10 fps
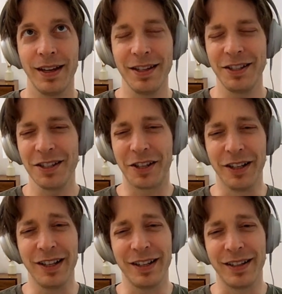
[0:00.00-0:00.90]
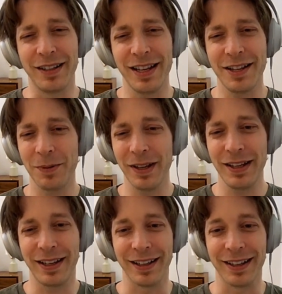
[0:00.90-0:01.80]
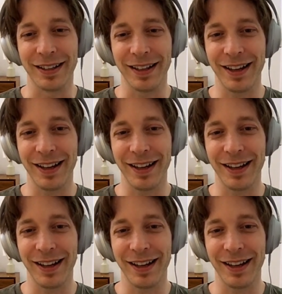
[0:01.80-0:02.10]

it's just good. It's really good.